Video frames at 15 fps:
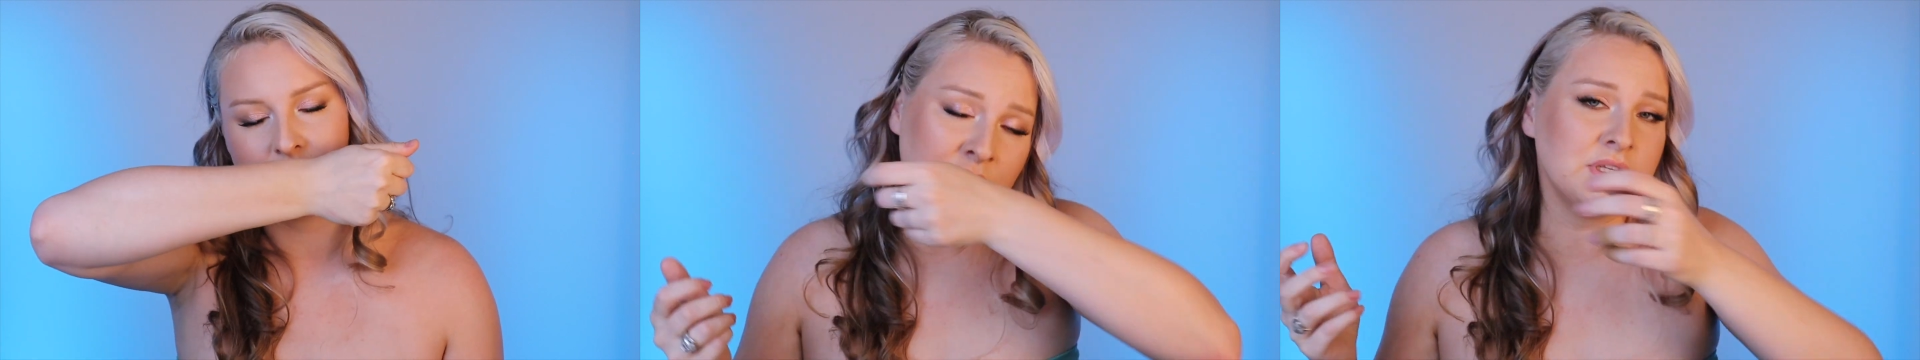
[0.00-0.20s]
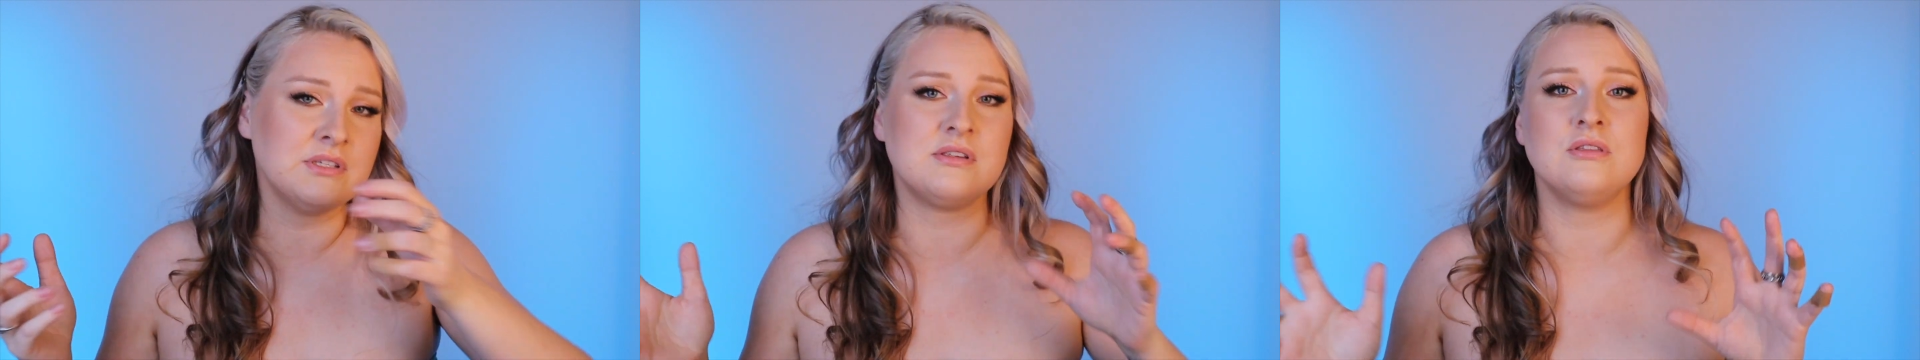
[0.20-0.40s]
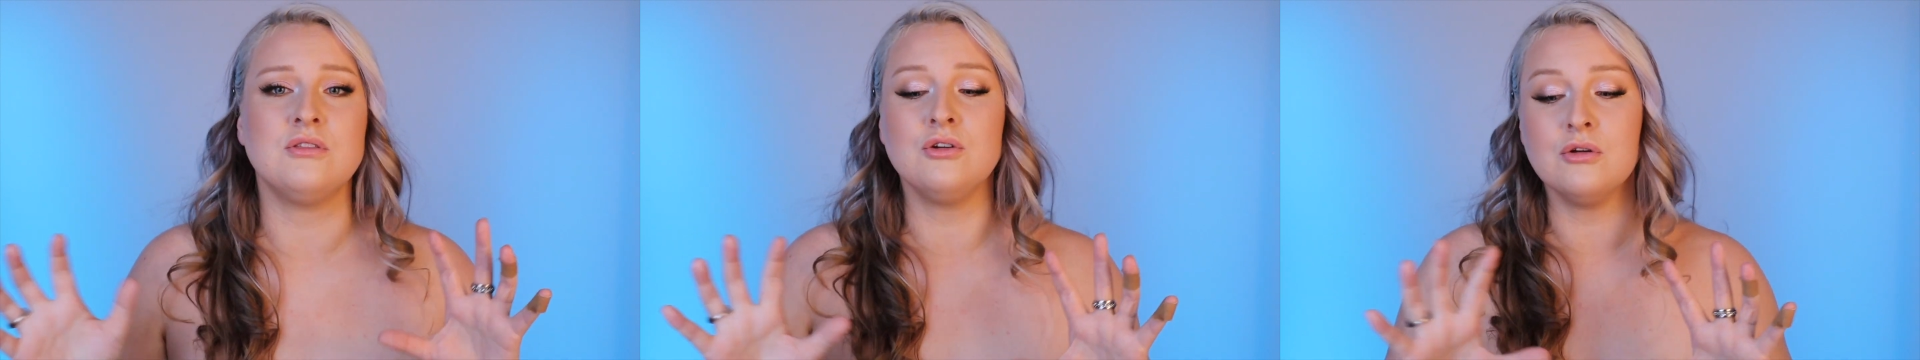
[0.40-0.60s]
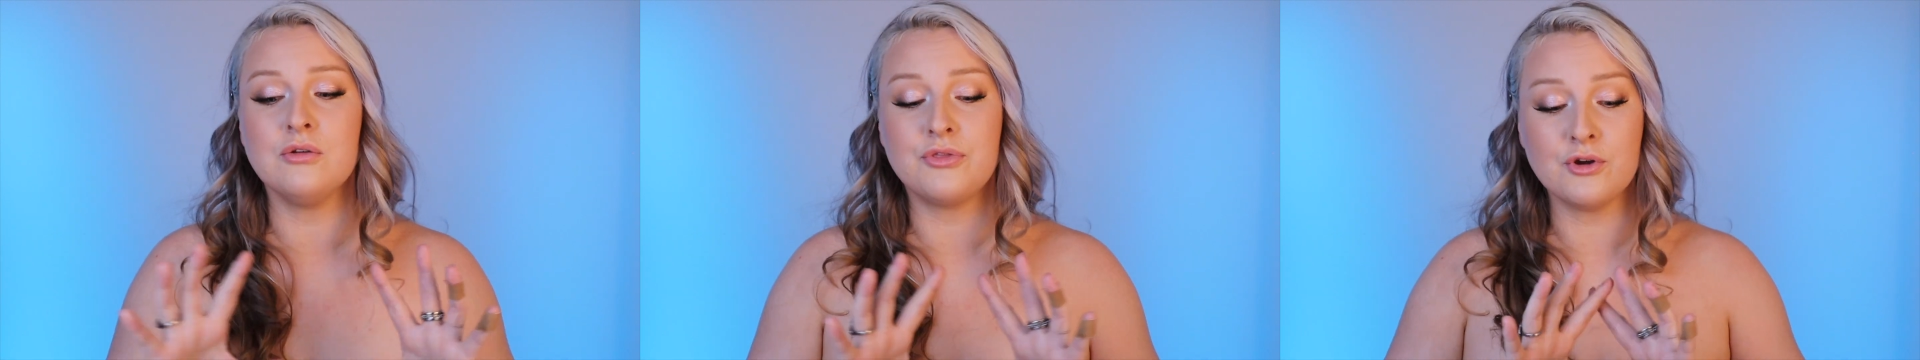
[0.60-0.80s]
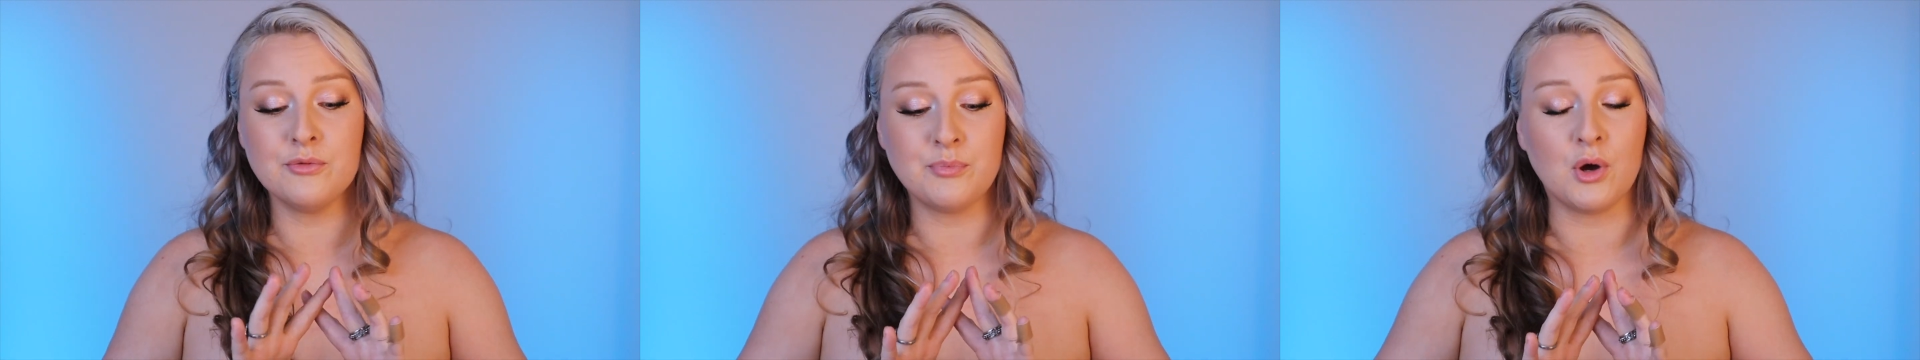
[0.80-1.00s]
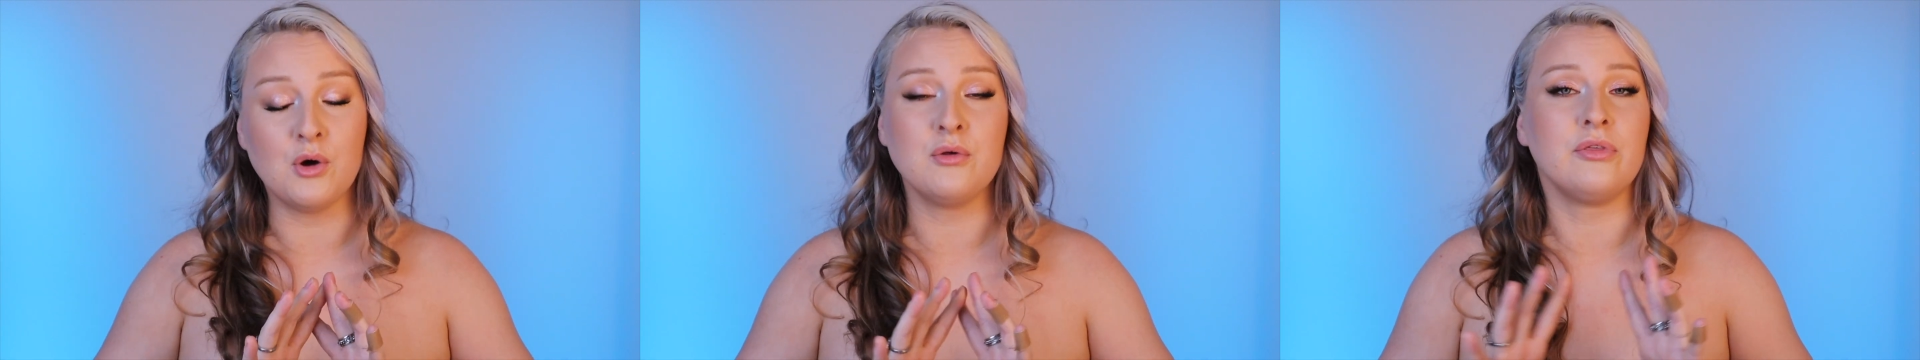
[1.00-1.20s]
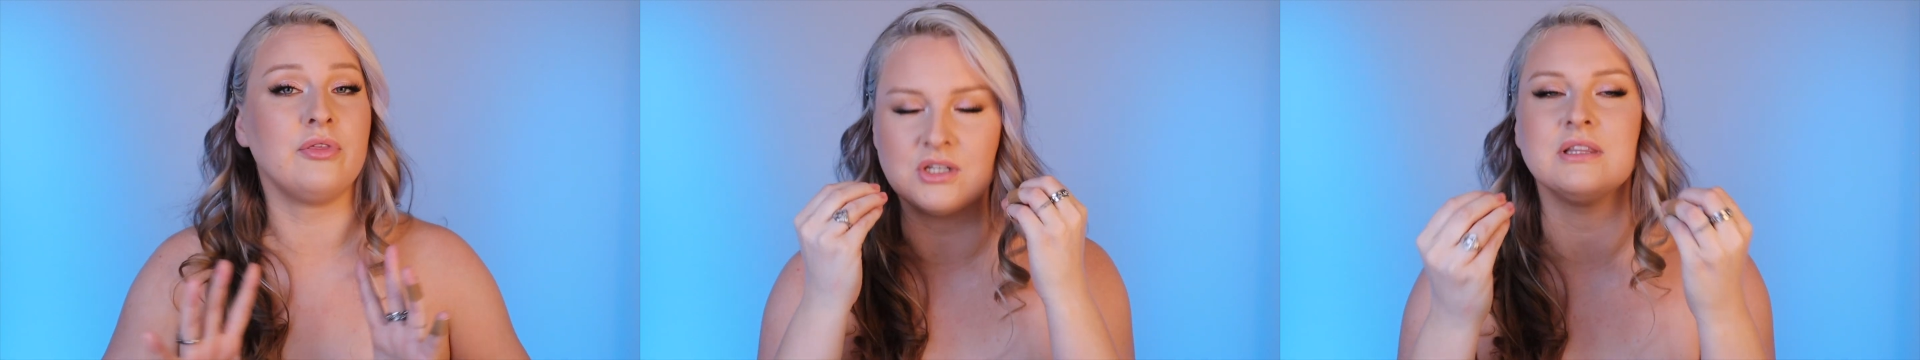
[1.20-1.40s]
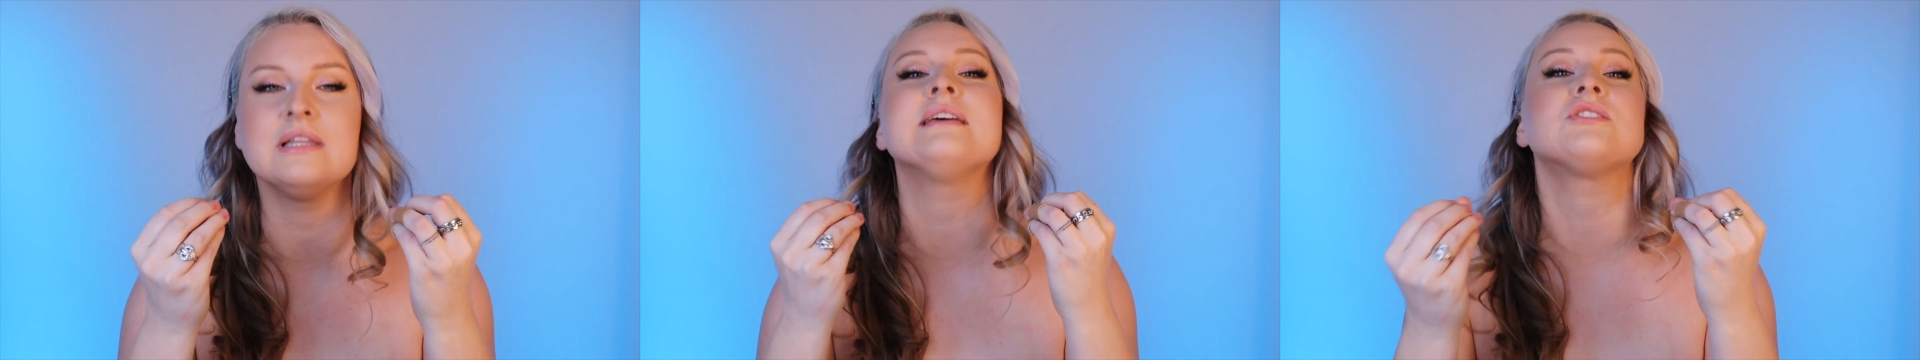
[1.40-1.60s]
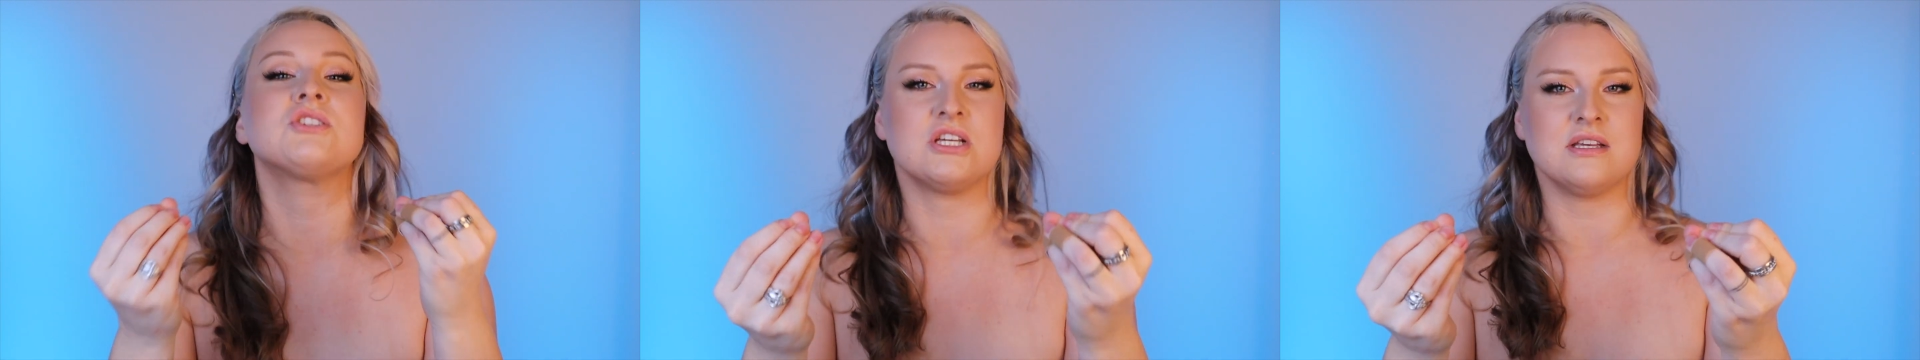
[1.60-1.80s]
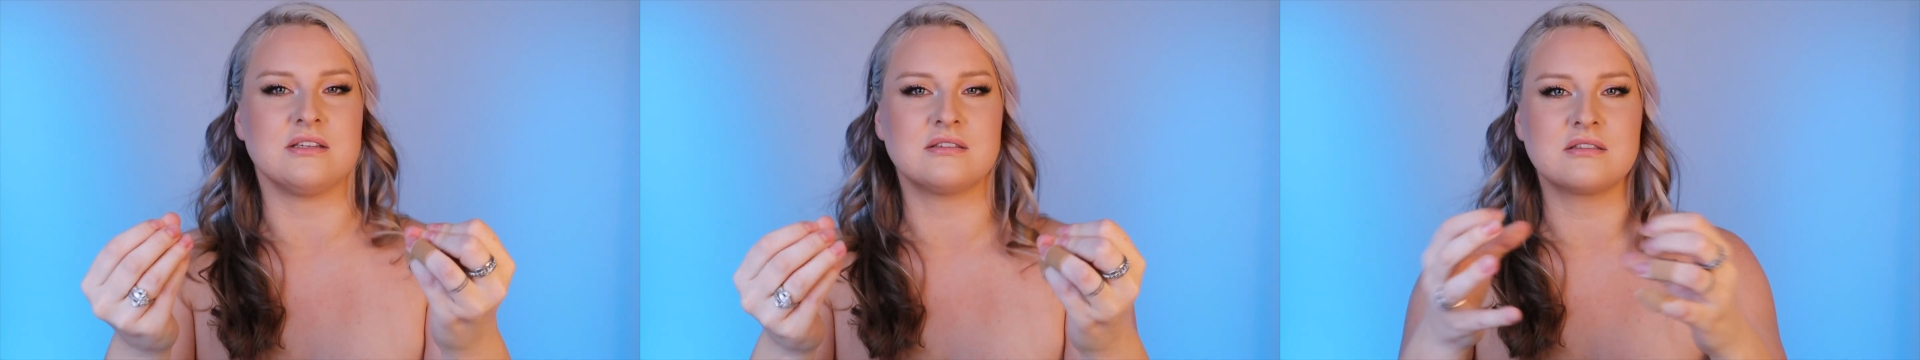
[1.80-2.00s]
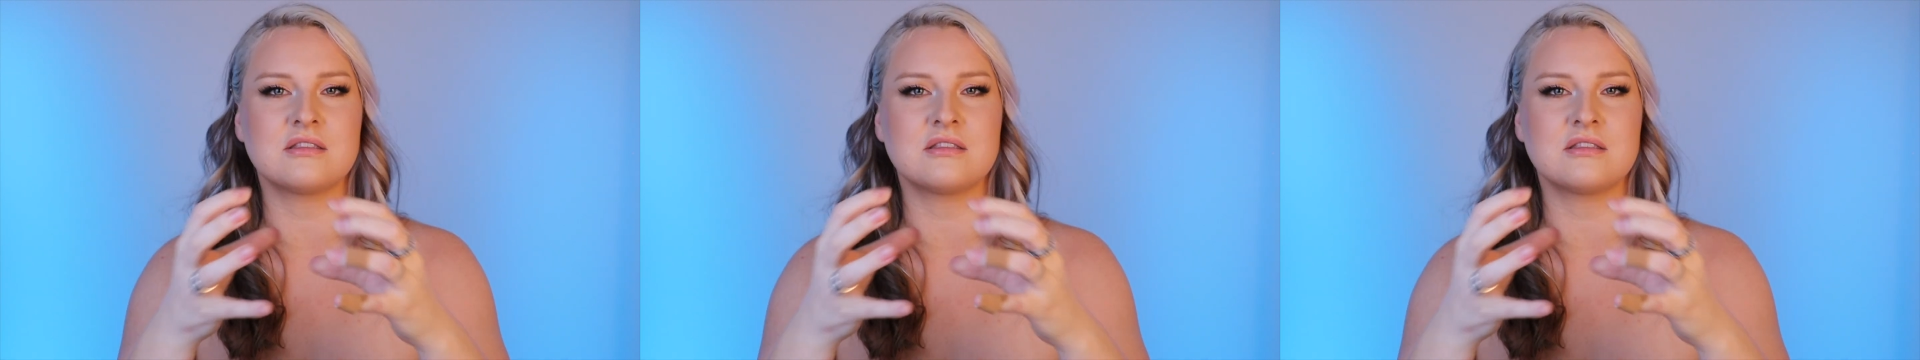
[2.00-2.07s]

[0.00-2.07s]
But listen, they're both delicious.